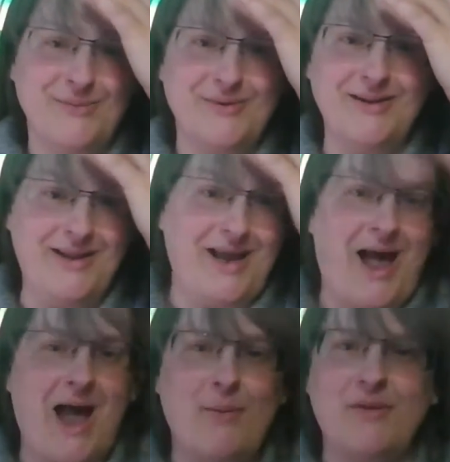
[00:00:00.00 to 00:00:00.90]
really
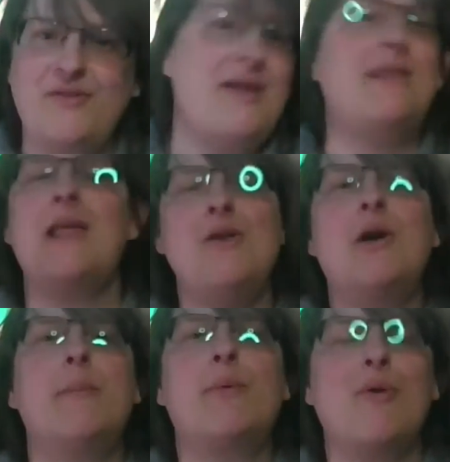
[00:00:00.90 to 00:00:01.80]
i would think that you
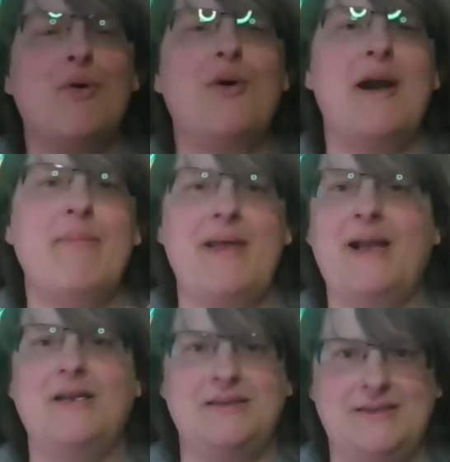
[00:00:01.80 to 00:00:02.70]
could program
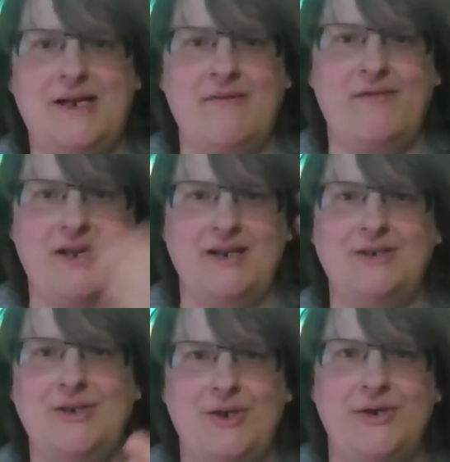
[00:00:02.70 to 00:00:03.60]
that stuff
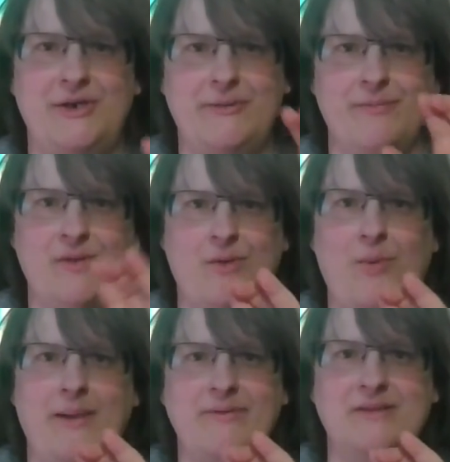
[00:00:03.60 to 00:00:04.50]
into your the
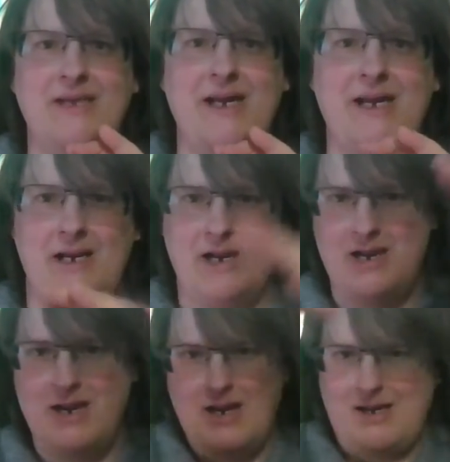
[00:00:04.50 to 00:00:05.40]
website
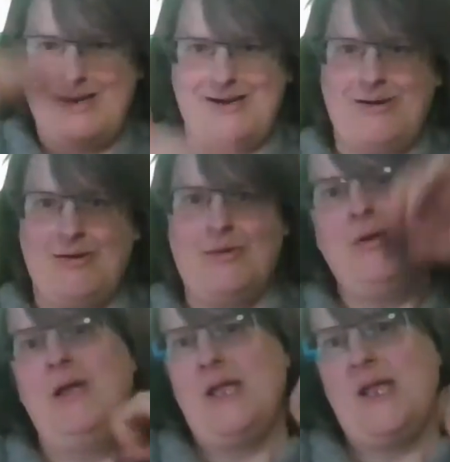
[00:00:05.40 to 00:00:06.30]
you know
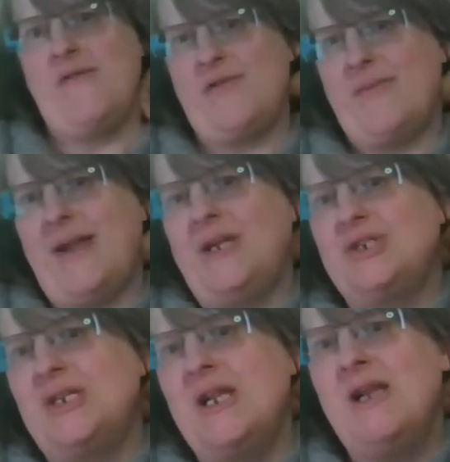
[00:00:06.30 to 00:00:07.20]

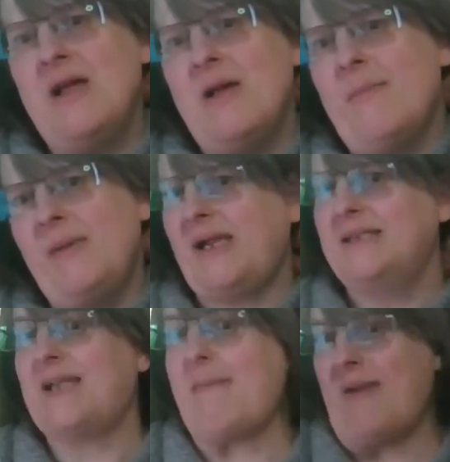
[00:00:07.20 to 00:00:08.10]
information
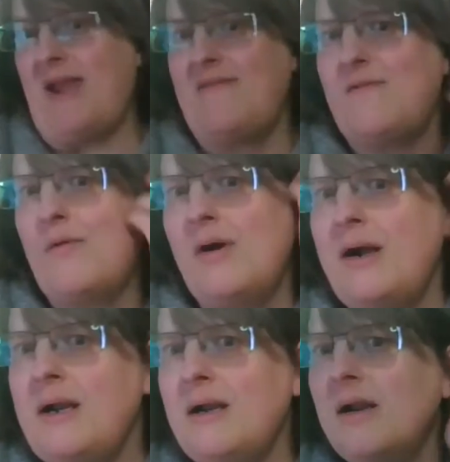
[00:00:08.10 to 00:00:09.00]
because i paid for
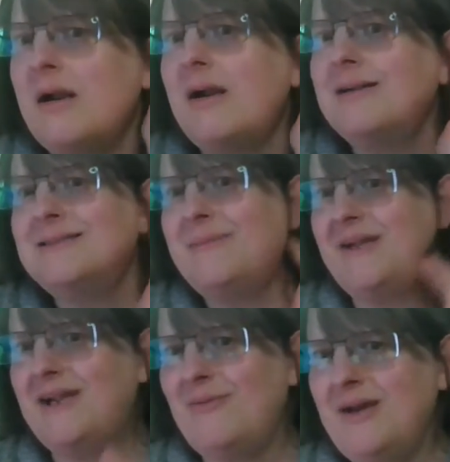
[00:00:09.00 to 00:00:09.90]
it to
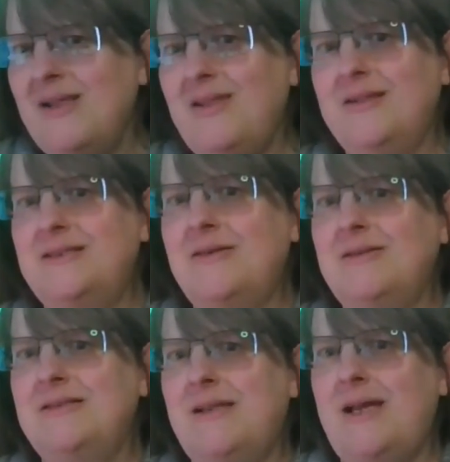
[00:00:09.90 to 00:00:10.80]
begin with so
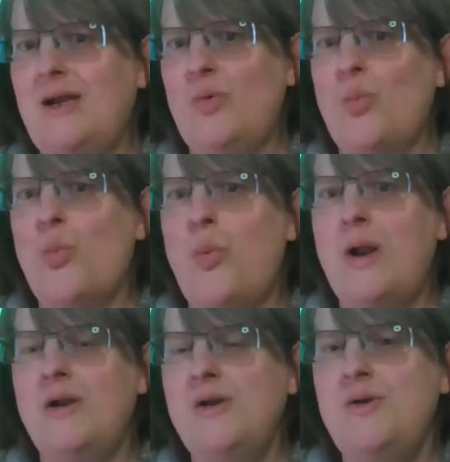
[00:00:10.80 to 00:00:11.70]
it's like
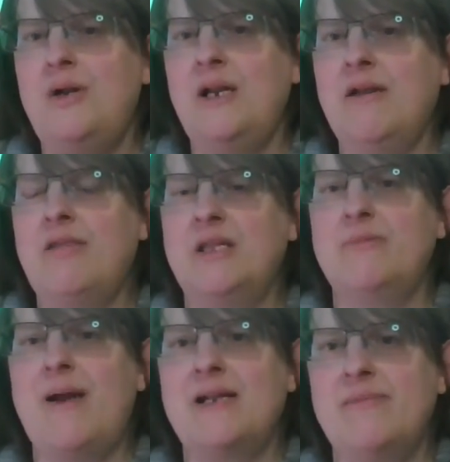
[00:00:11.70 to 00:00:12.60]
when are you going to get this
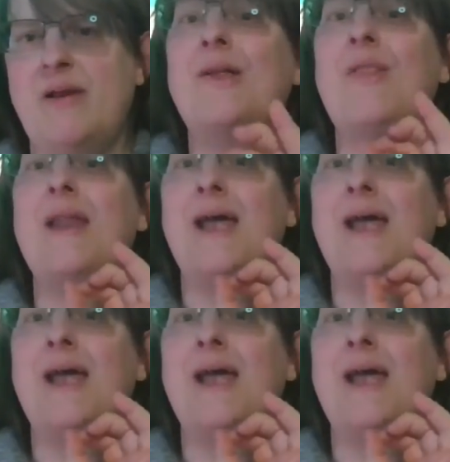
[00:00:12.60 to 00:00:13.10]
back to me so then